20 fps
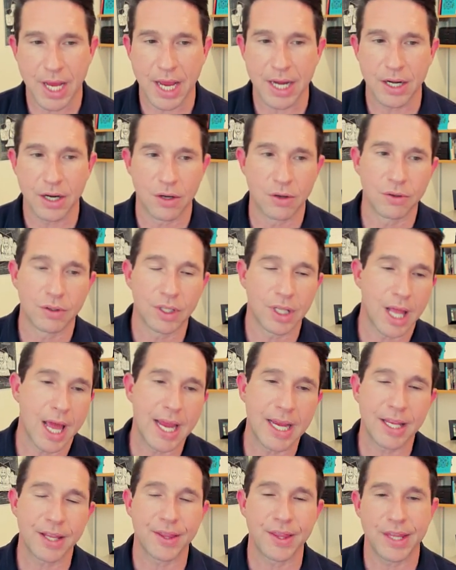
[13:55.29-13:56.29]
I don't
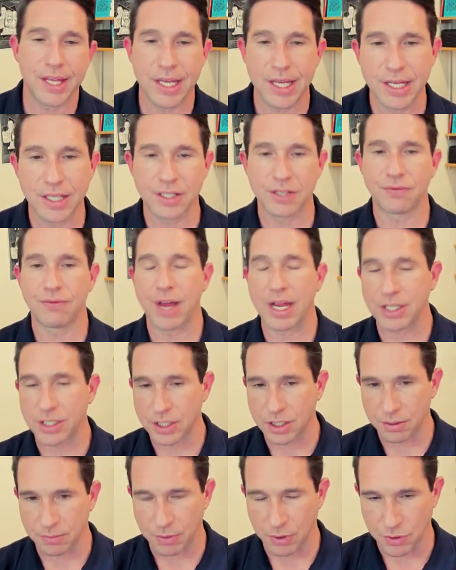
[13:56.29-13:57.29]
like these
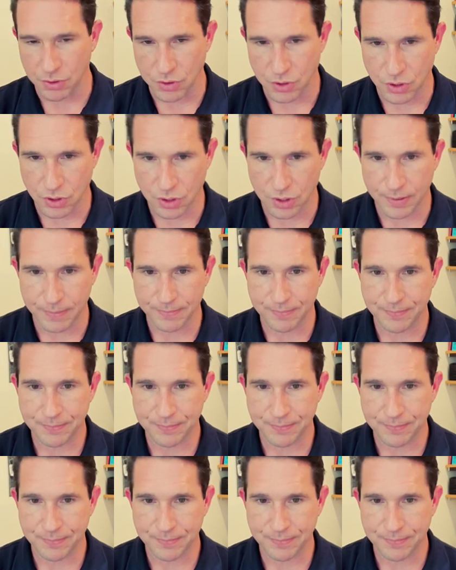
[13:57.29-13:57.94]
vegetables.